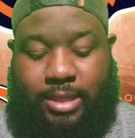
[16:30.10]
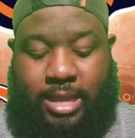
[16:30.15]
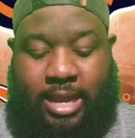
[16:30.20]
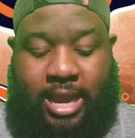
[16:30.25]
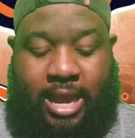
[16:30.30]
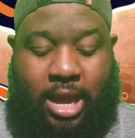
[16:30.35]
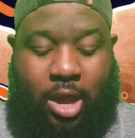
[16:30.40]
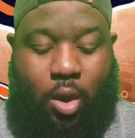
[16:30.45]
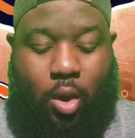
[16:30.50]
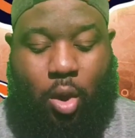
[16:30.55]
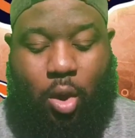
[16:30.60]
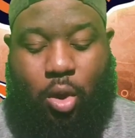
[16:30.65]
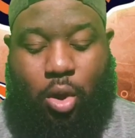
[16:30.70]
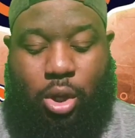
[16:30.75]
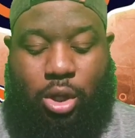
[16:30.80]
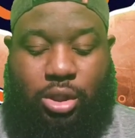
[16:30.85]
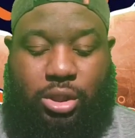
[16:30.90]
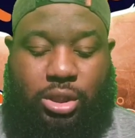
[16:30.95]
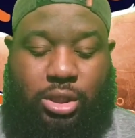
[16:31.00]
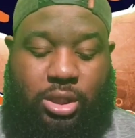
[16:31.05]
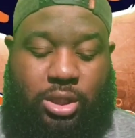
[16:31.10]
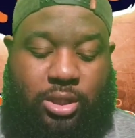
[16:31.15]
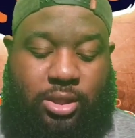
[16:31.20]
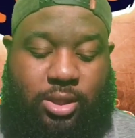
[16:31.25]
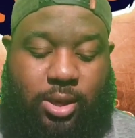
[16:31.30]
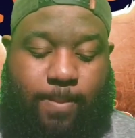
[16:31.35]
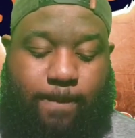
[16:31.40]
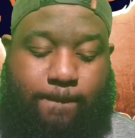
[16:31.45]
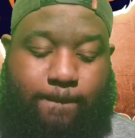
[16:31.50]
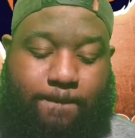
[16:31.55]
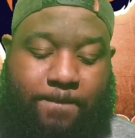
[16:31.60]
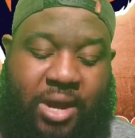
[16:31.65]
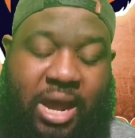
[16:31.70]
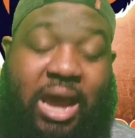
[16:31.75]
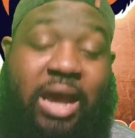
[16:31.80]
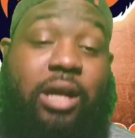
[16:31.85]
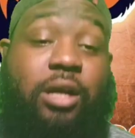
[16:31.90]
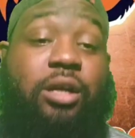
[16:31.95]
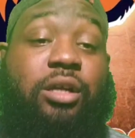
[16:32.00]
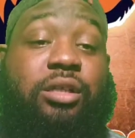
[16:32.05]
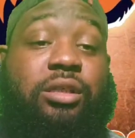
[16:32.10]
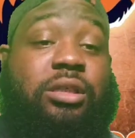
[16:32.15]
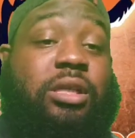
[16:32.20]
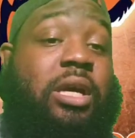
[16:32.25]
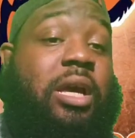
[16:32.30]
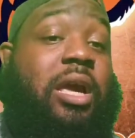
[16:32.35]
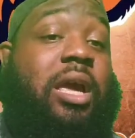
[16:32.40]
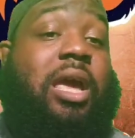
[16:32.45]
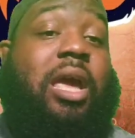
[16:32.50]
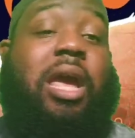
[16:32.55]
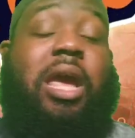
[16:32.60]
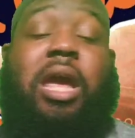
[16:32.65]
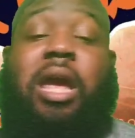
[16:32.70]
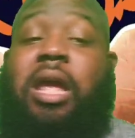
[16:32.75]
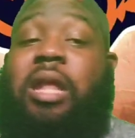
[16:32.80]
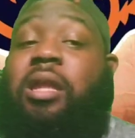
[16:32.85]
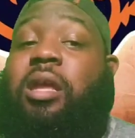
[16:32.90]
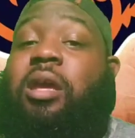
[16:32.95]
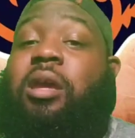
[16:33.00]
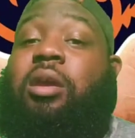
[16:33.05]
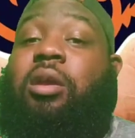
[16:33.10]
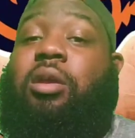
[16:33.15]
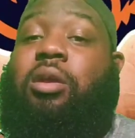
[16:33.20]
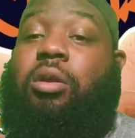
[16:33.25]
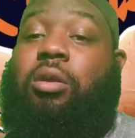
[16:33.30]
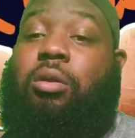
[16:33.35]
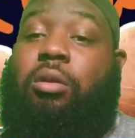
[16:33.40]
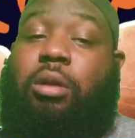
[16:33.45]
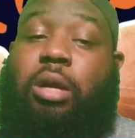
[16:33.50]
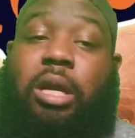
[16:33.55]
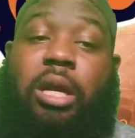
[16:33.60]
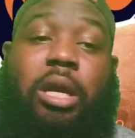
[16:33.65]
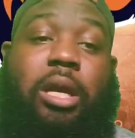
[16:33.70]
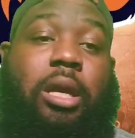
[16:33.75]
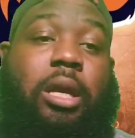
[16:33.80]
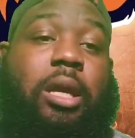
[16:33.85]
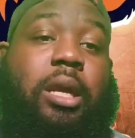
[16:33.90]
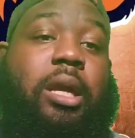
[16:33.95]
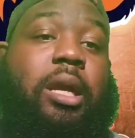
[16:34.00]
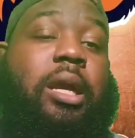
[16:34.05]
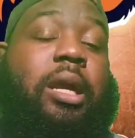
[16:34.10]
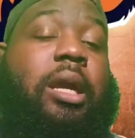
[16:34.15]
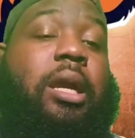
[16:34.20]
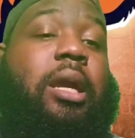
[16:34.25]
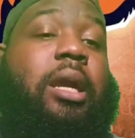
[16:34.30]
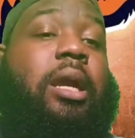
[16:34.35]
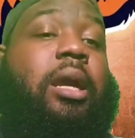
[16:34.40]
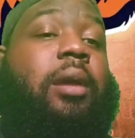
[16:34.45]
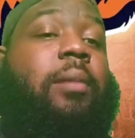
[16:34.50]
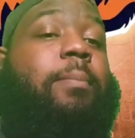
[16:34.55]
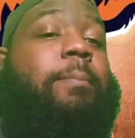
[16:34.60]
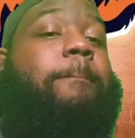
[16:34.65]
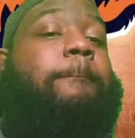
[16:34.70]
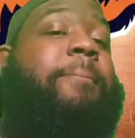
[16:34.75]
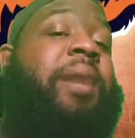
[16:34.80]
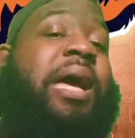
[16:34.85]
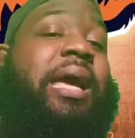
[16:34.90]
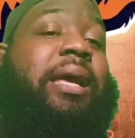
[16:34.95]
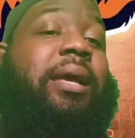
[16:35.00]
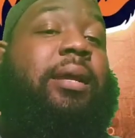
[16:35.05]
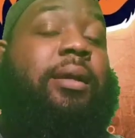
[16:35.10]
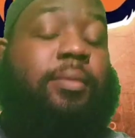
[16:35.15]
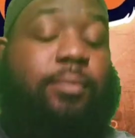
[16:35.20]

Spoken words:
Now on to the Packers in Green Bay.